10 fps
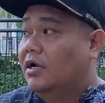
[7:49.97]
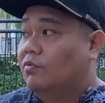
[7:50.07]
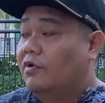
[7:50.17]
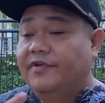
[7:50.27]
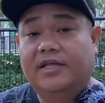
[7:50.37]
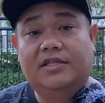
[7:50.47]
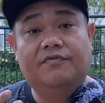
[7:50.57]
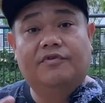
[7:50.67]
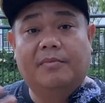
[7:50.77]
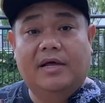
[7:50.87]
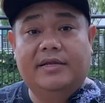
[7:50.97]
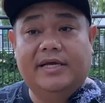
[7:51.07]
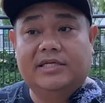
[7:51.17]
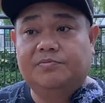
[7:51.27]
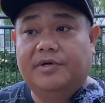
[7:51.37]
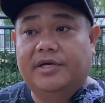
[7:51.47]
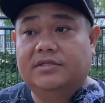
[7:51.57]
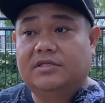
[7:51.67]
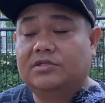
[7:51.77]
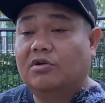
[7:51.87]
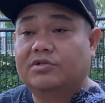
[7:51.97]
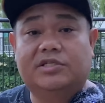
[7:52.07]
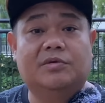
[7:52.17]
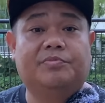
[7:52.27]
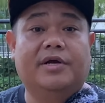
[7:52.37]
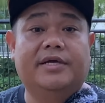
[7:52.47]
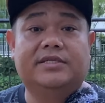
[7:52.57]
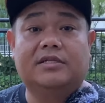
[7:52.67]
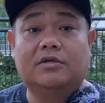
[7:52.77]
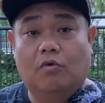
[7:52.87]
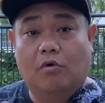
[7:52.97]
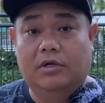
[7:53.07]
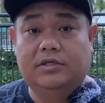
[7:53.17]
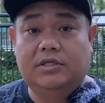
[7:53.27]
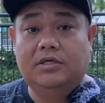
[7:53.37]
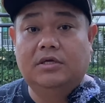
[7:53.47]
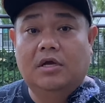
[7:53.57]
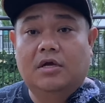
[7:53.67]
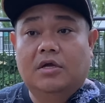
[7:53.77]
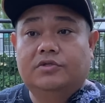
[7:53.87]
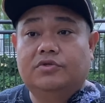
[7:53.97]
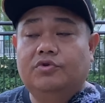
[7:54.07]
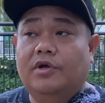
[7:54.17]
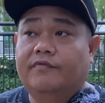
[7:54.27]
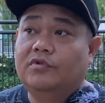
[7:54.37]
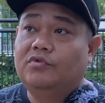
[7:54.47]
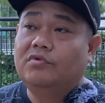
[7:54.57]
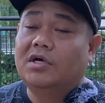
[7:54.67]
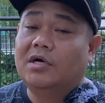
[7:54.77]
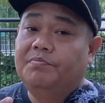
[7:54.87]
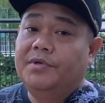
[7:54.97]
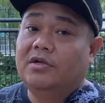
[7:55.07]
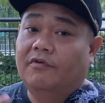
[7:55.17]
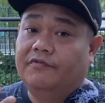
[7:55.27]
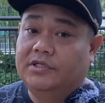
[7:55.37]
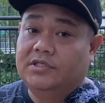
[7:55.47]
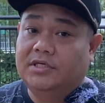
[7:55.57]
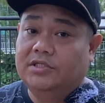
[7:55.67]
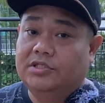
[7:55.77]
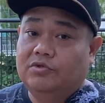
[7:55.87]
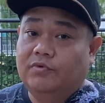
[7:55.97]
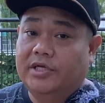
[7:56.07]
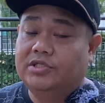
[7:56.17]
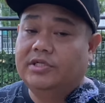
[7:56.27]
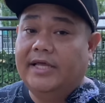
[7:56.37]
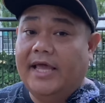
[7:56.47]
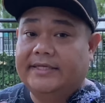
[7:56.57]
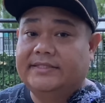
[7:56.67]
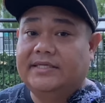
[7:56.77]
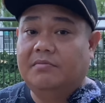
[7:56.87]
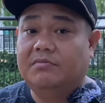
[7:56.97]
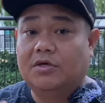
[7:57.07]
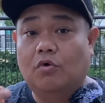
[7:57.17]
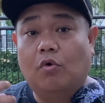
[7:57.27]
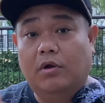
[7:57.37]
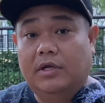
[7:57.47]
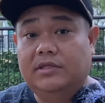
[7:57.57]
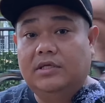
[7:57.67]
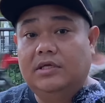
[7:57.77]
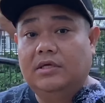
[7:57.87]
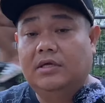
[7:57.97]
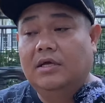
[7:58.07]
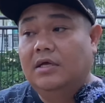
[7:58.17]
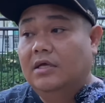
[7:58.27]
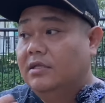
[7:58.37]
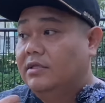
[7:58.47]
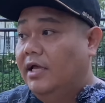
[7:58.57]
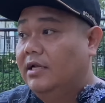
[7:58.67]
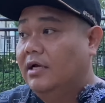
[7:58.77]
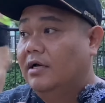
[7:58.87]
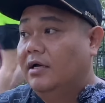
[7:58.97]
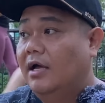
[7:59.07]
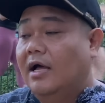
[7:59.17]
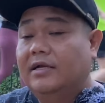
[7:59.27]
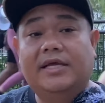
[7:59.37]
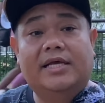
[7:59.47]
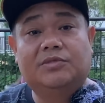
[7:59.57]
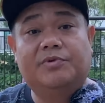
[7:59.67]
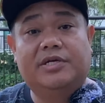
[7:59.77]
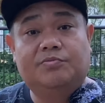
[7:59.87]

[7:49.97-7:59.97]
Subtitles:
worth getting from AliExpress. It's not just the price and the quality. So you have to do a bit of research to actually accept the quality that AliExpress